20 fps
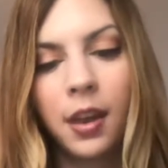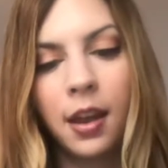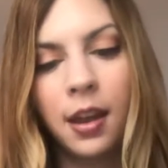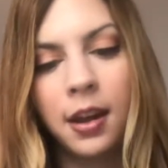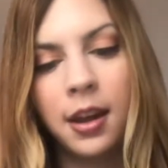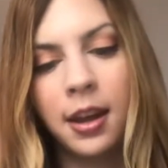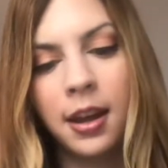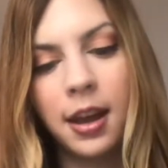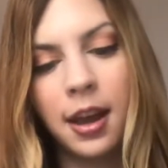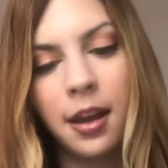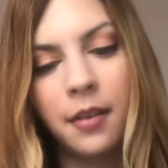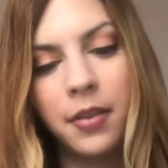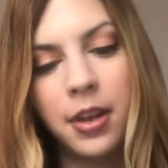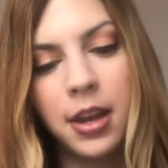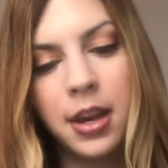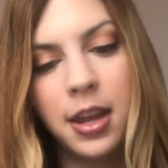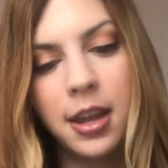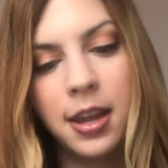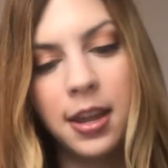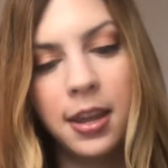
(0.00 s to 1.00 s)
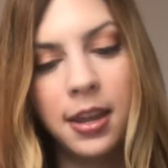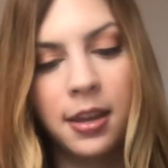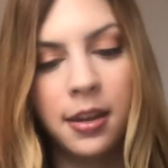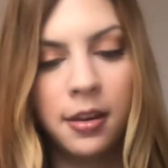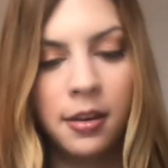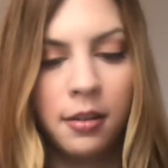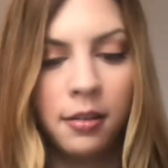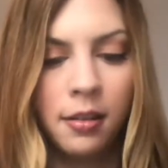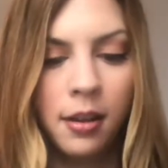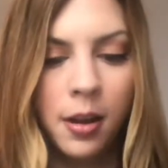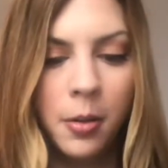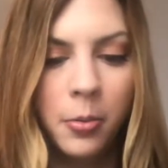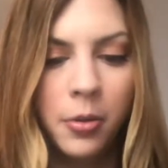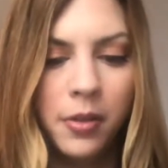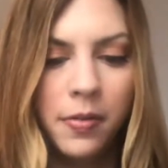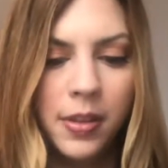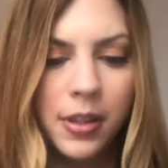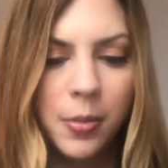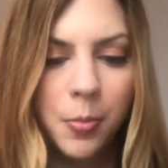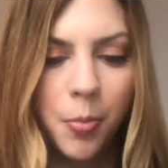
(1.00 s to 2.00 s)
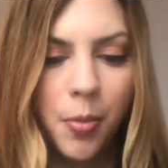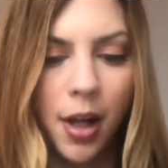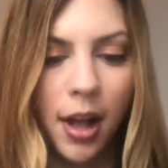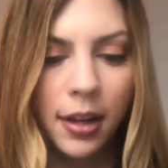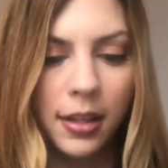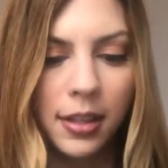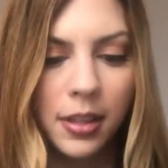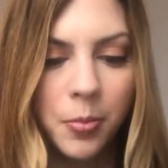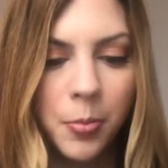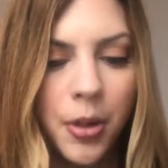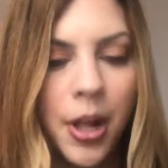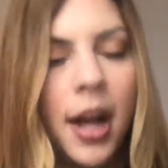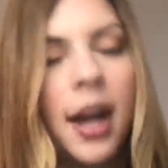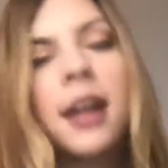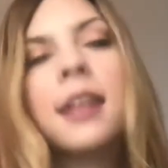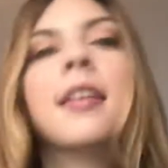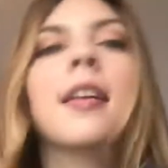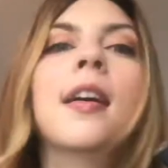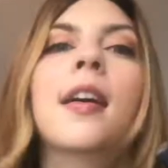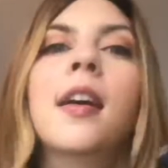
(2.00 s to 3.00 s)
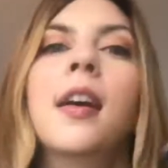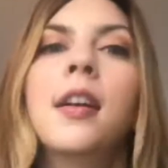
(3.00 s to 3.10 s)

and I have it in, I believe it's Blackest Black.